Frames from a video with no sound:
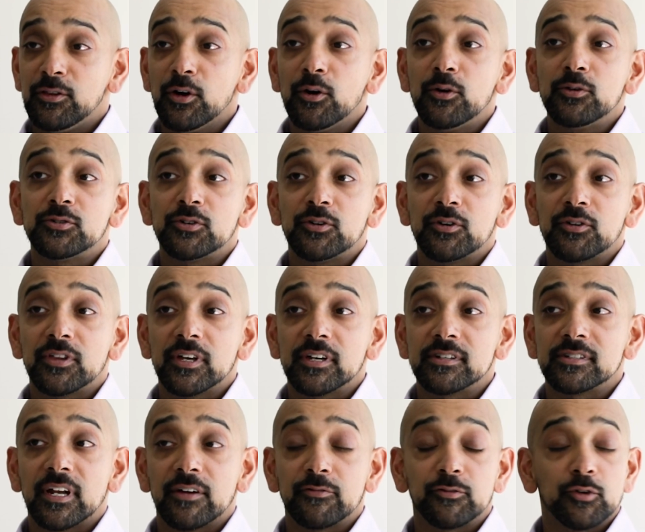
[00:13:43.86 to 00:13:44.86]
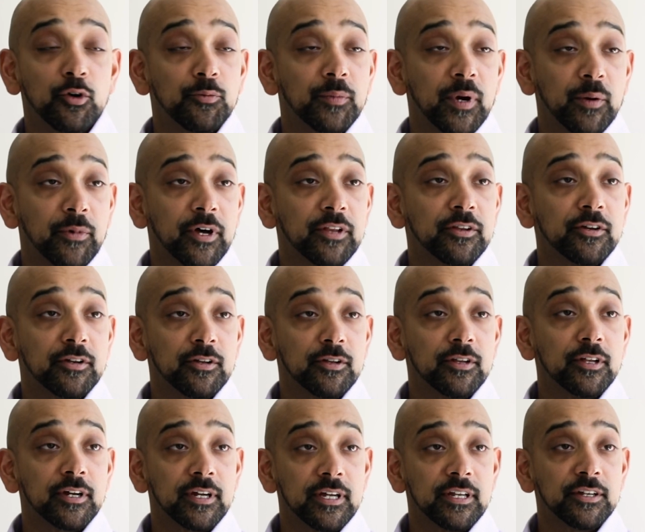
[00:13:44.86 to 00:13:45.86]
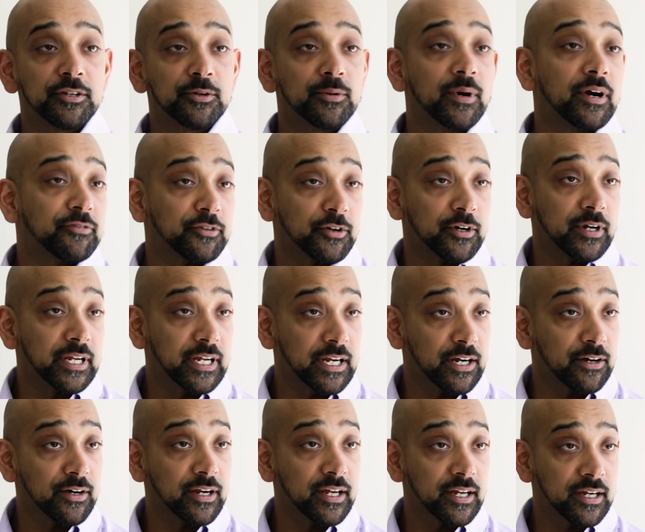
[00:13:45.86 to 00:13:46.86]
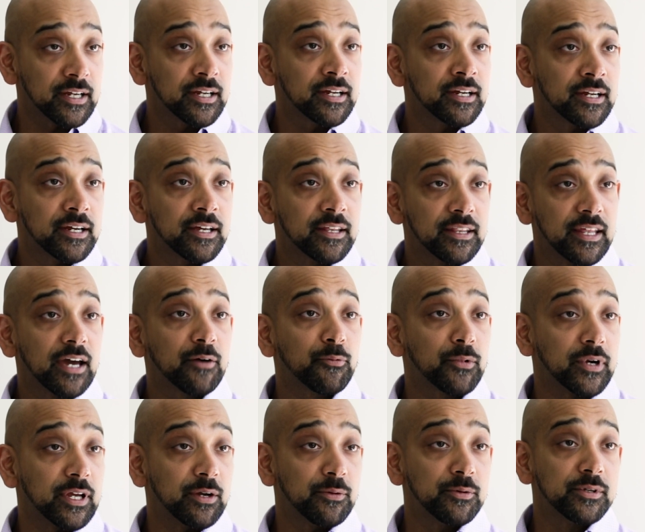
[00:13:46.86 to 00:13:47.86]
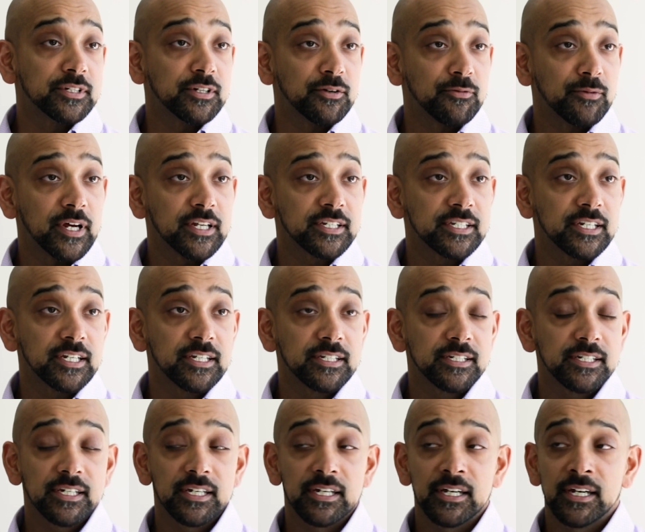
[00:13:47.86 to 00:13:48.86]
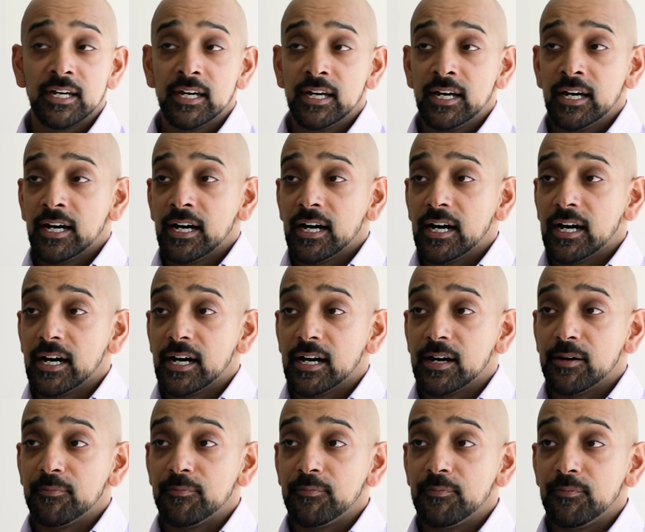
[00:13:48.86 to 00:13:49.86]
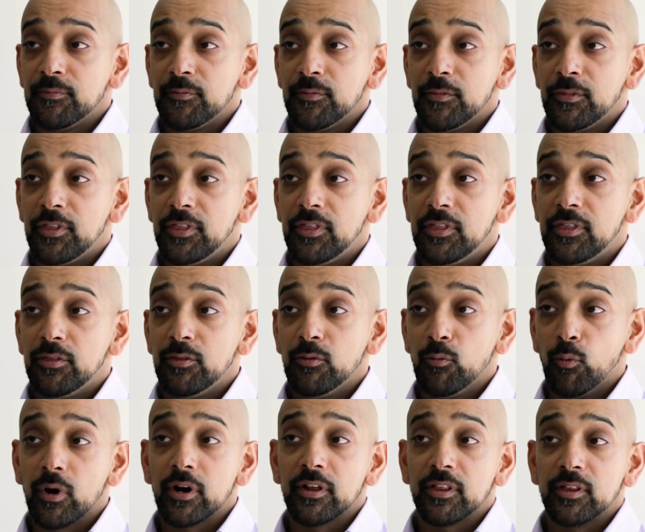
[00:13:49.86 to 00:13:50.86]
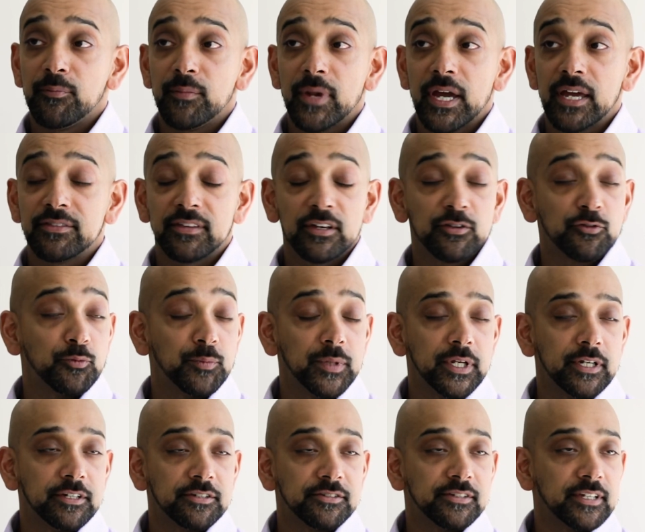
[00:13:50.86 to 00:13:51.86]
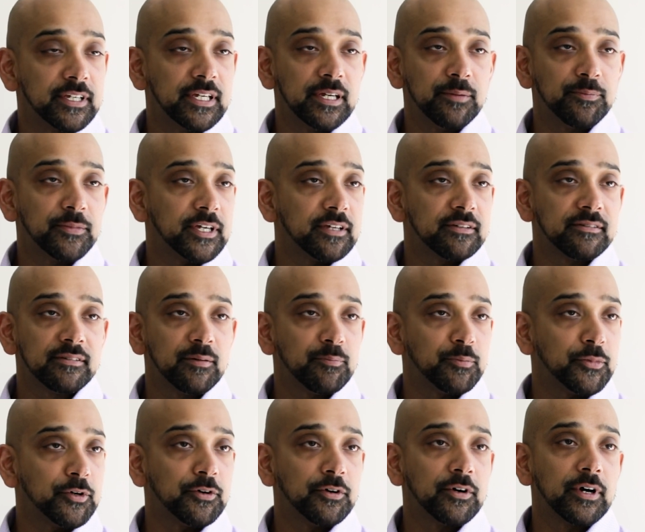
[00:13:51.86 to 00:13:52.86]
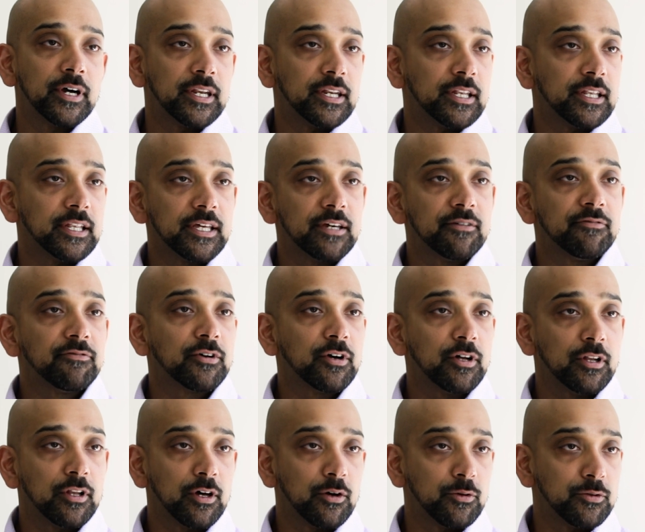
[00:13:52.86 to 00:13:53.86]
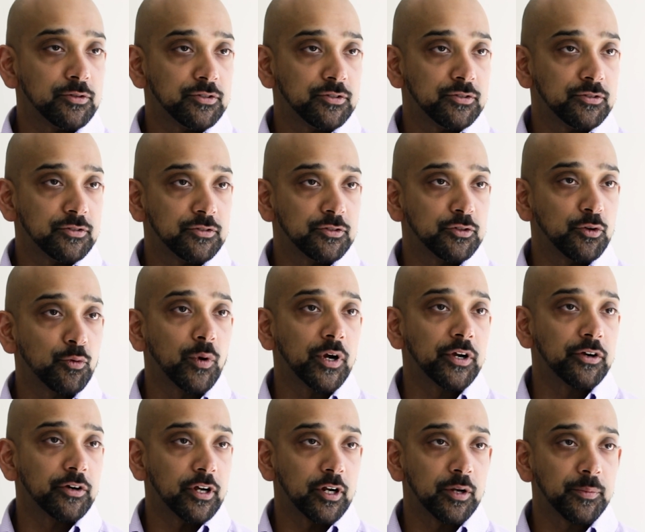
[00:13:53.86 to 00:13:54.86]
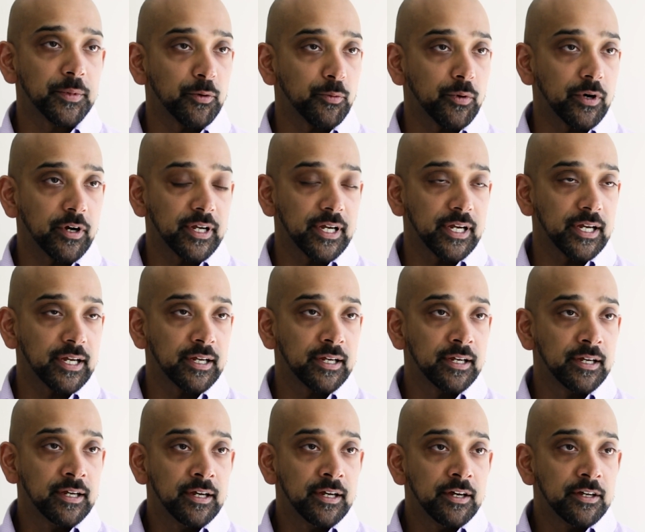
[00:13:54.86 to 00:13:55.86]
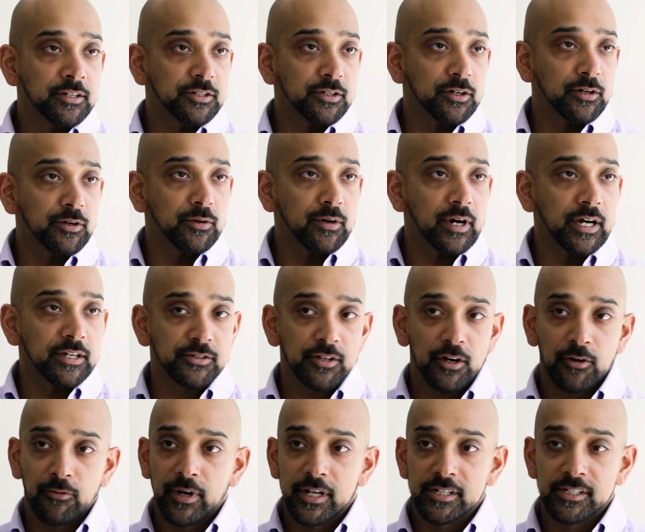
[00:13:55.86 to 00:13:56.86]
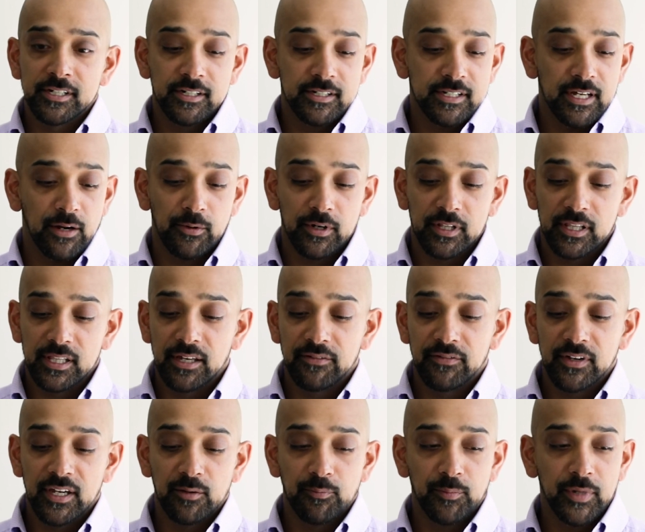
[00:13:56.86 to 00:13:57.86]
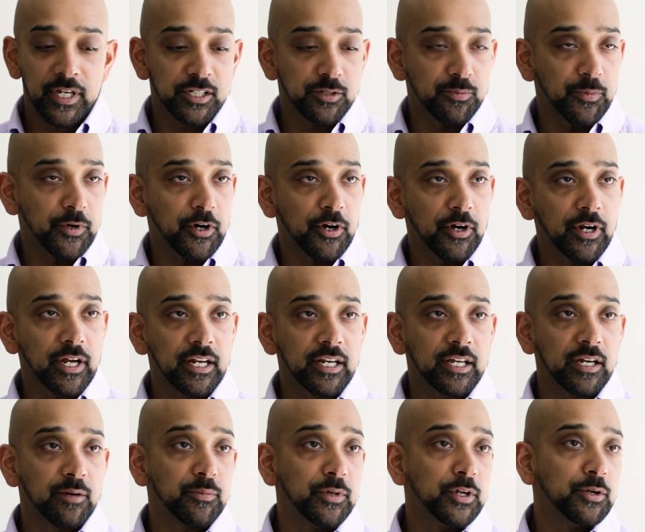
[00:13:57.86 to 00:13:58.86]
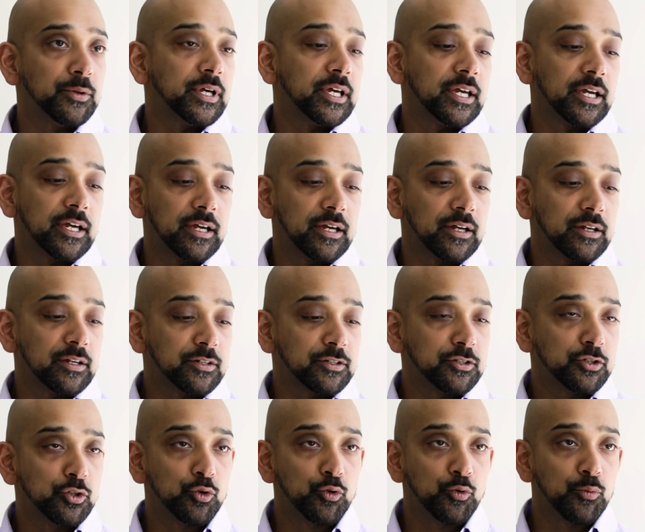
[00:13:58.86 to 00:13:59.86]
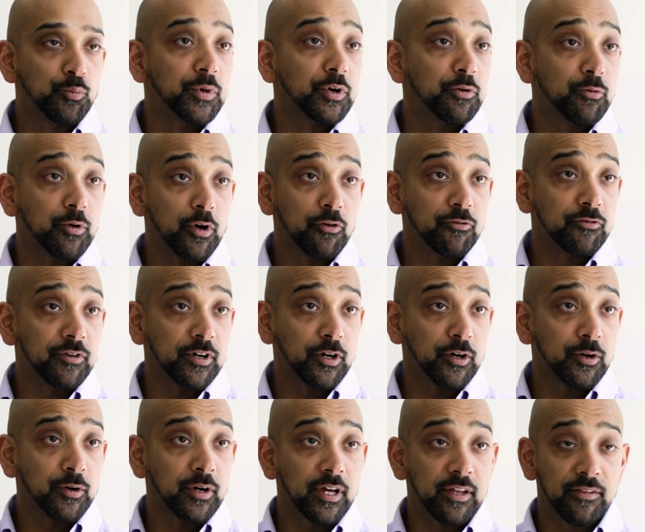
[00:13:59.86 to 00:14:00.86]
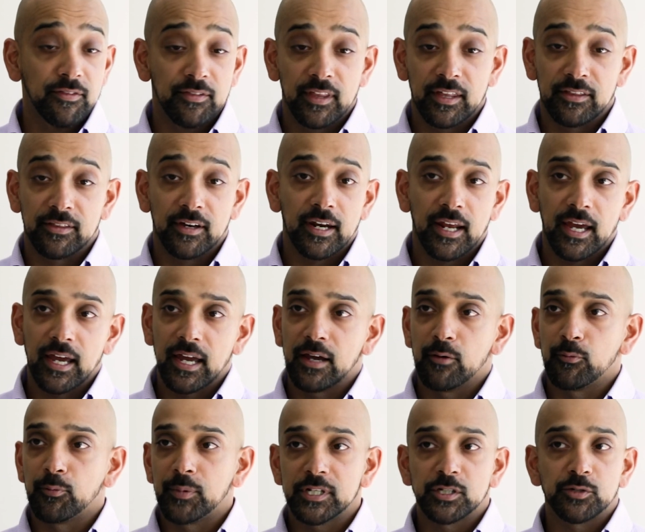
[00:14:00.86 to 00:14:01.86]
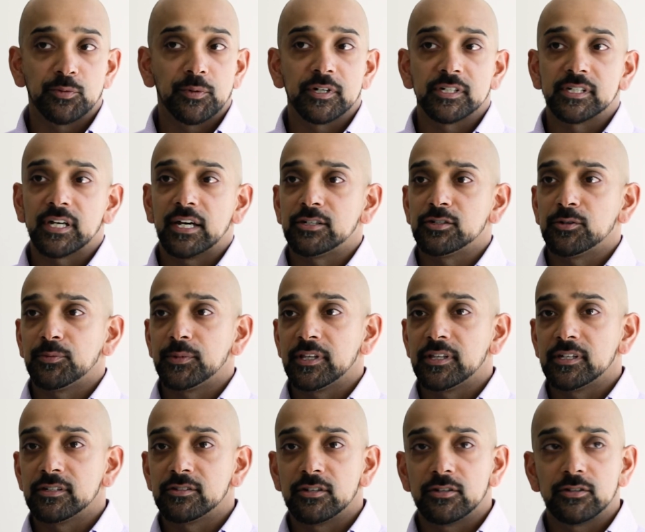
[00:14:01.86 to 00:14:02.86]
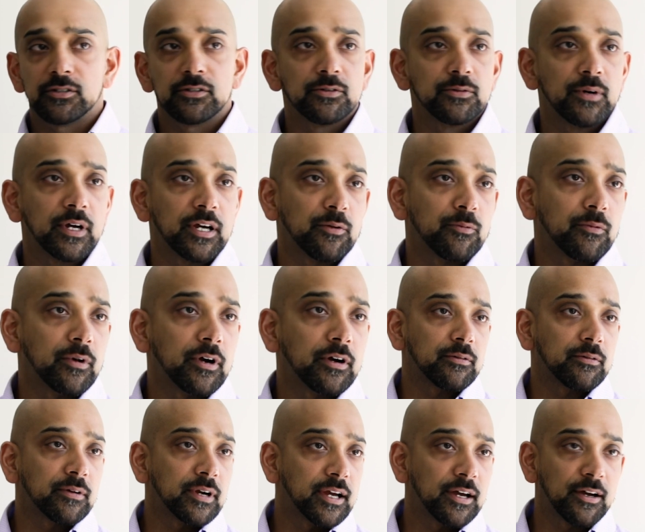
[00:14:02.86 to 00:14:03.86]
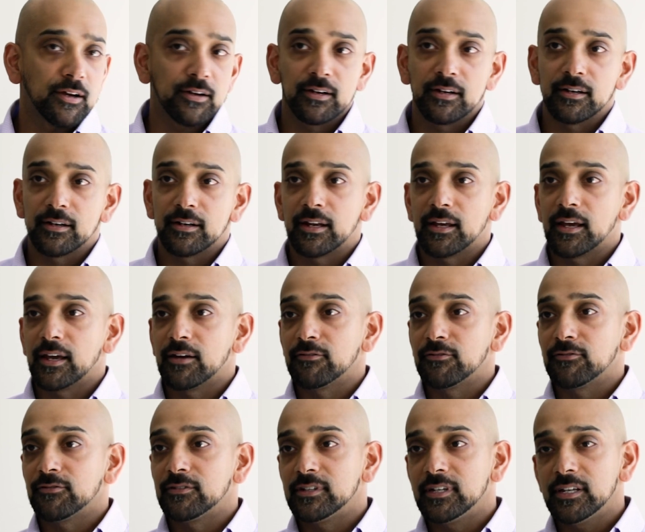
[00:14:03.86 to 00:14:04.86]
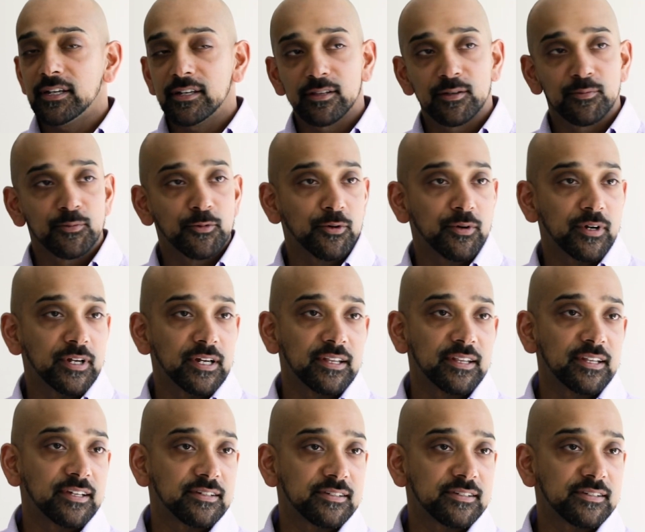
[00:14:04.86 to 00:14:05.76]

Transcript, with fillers: those are things that I've told my brother to look into after hearing that when he was in residency. Um, one of the main things would be just to keep things simple and live close to where you're going to be working. So I saw residents that were living in Pittsburgh and commuting to Monroeville, and they thought, hey, Pittsburgh's got so many things to do. I can around and have tea in the morning and